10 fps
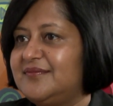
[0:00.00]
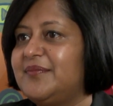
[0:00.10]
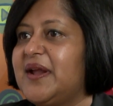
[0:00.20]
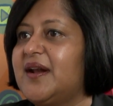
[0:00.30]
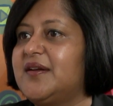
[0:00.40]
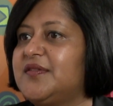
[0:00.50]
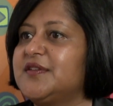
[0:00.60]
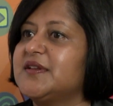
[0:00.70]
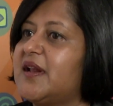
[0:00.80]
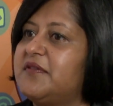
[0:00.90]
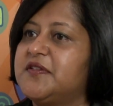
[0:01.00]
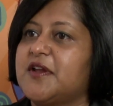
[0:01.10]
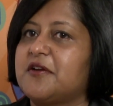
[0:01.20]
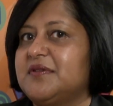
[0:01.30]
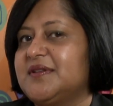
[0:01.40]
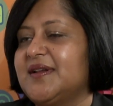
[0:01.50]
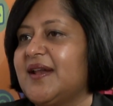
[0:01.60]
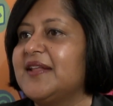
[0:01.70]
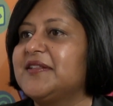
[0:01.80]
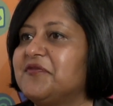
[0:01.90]
made a decision and we stuck with it, and
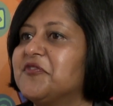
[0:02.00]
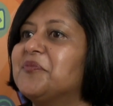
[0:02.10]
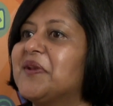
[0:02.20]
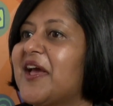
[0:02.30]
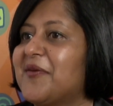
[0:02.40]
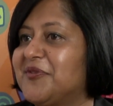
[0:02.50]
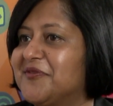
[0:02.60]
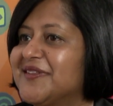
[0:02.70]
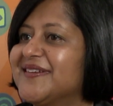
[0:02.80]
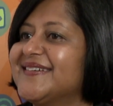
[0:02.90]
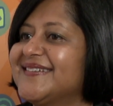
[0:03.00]
I think we've been happy with it.